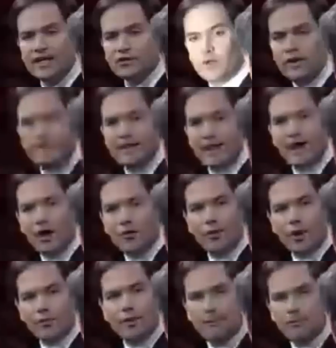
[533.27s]
is we need to help
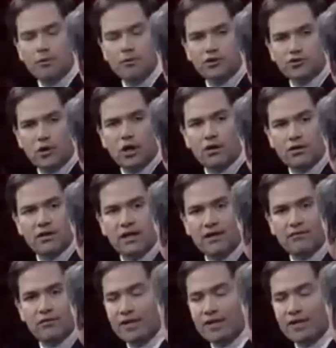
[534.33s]
our people be stronger than ever.